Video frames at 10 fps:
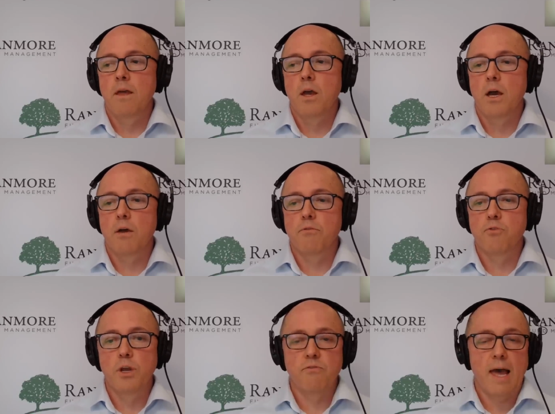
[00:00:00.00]
uh,
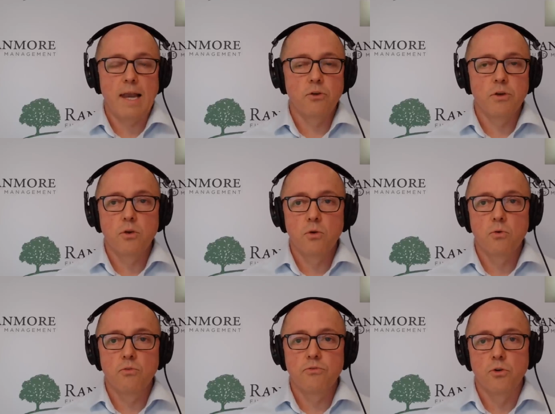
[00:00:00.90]
fully valued in
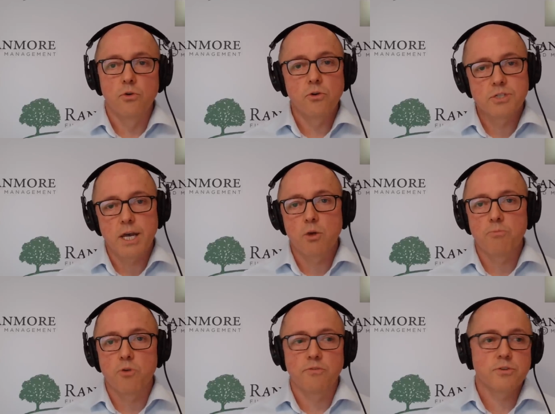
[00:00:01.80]
your view, you take your
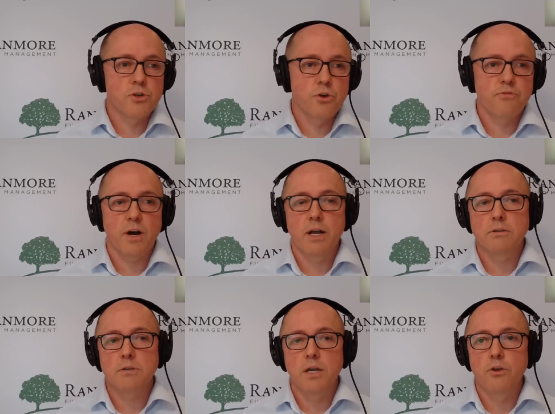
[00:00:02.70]
profits and you
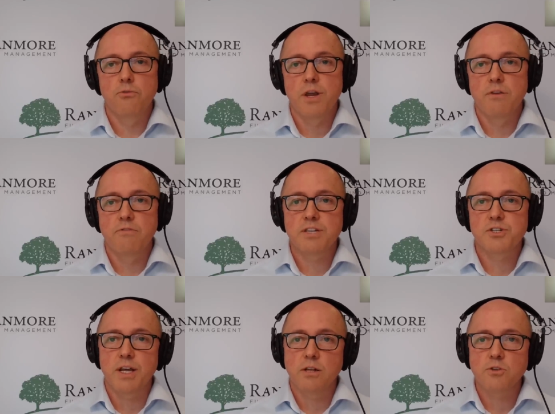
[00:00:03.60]
find and you
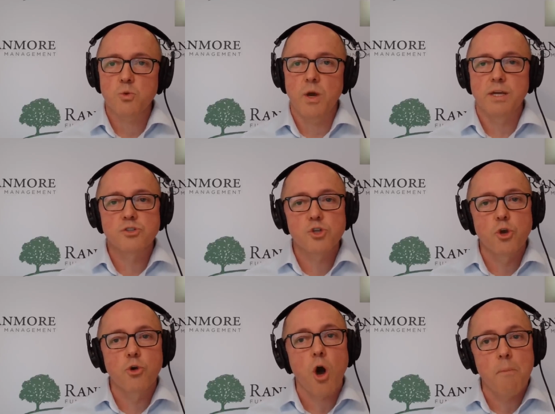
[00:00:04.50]
reinvest it elsewhere, and so
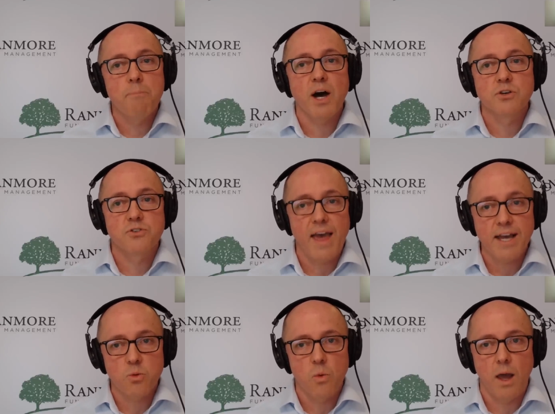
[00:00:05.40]
you compound
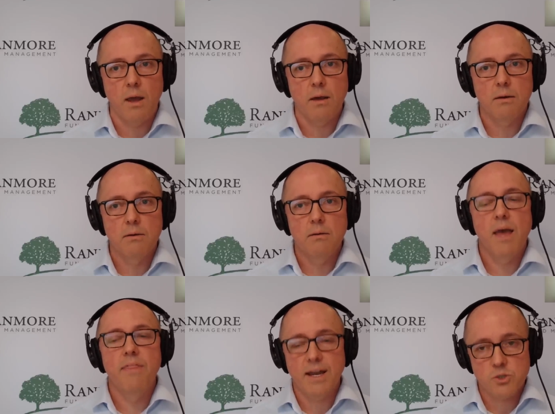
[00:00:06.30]
that way.
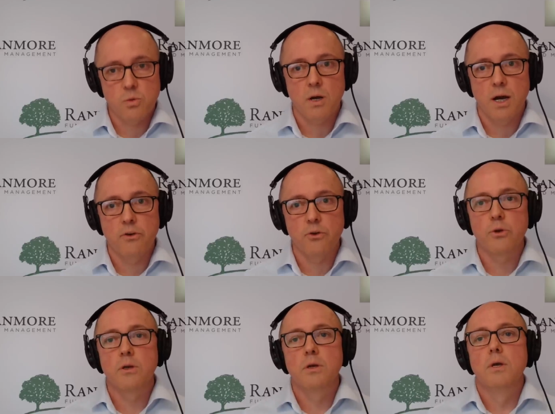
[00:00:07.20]
And that's what I do.
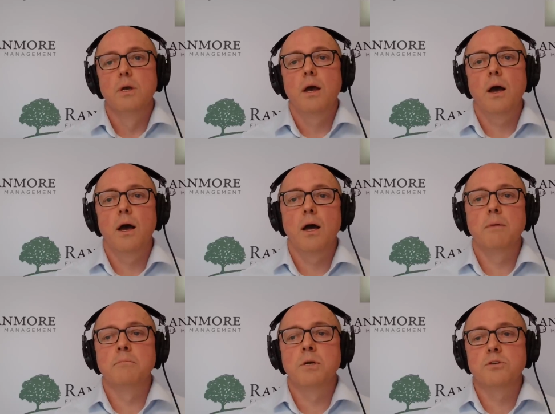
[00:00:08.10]

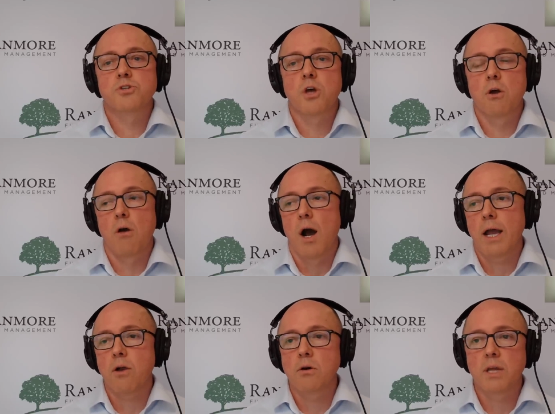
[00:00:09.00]
Um, so
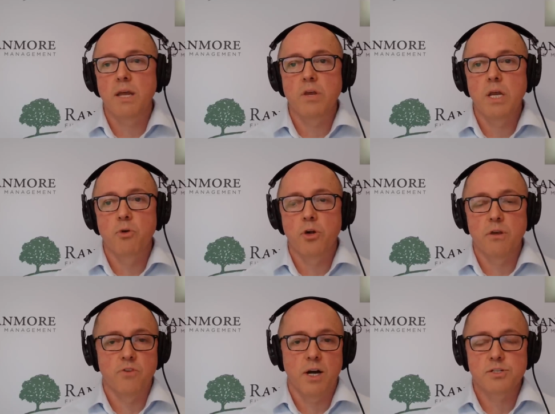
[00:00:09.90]
I can't give anybody
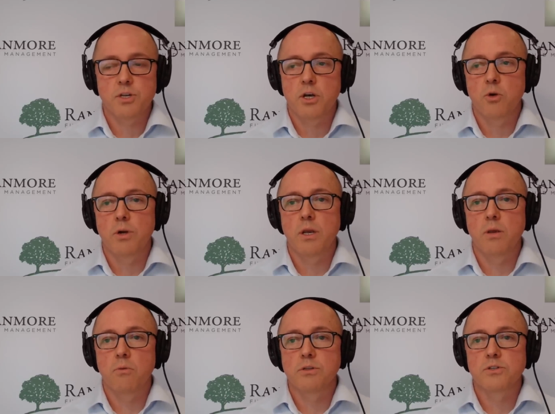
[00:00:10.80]
advice. I don't know what
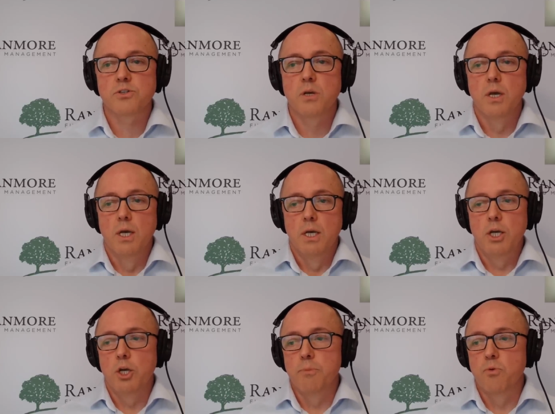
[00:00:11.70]
anyone's
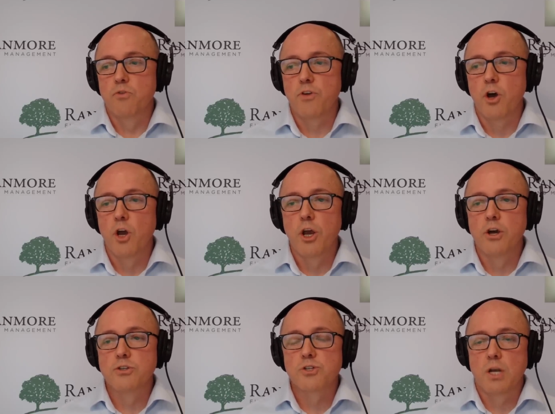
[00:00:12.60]
you know portfolios